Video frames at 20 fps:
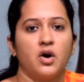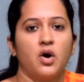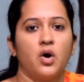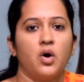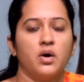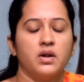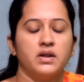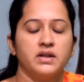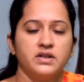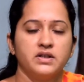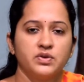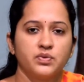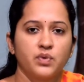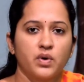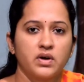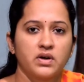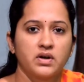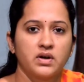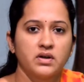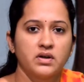All this
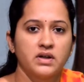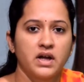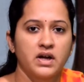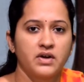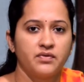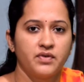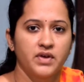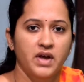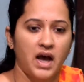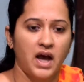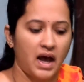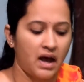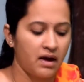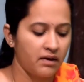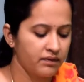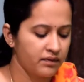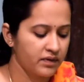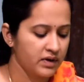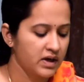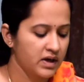water that we
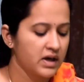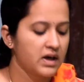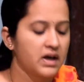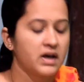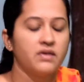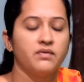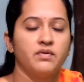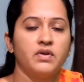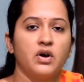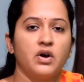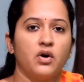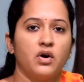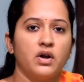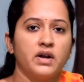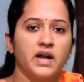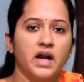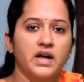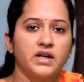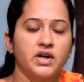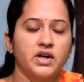have, we all
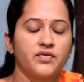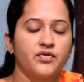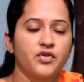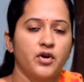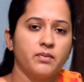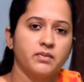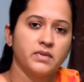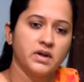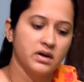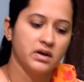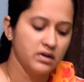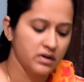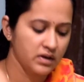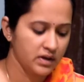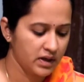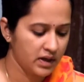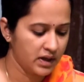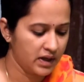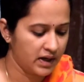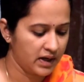get it from the
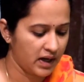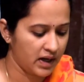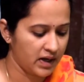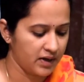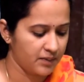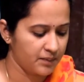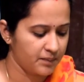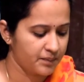rain.